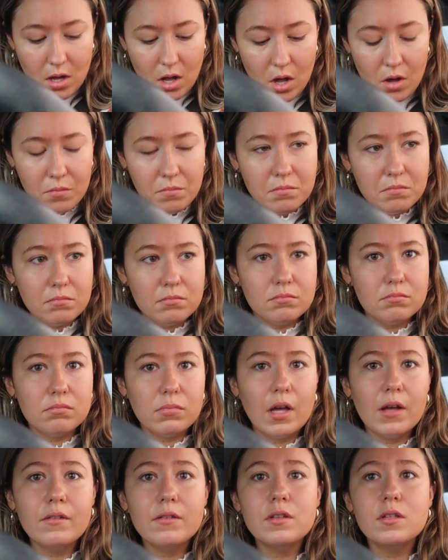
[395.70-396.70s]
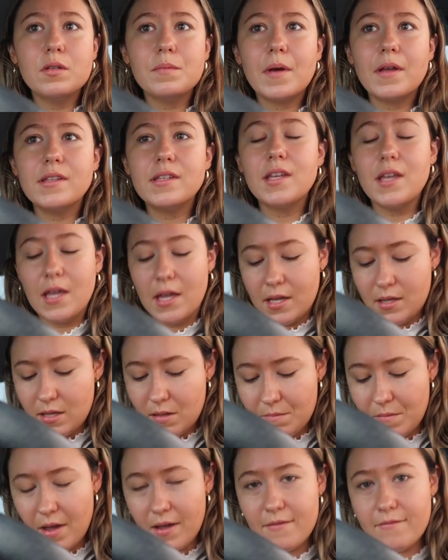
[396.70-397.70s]
Oh, I was about to
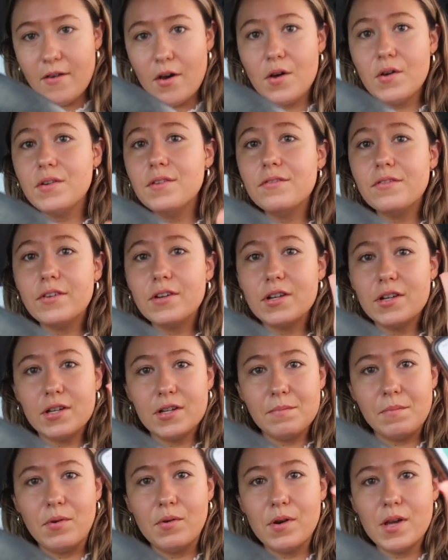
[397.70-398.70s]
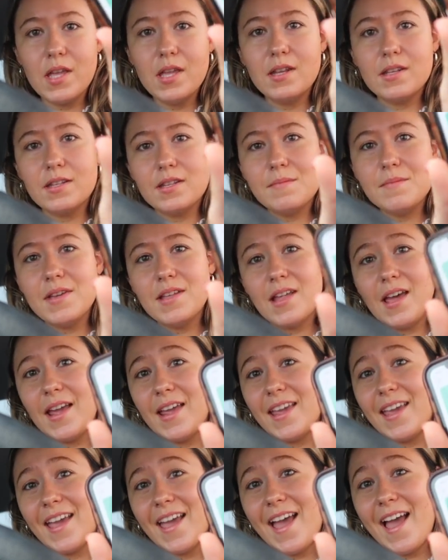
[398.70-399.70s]
hand in my phone for points and be like,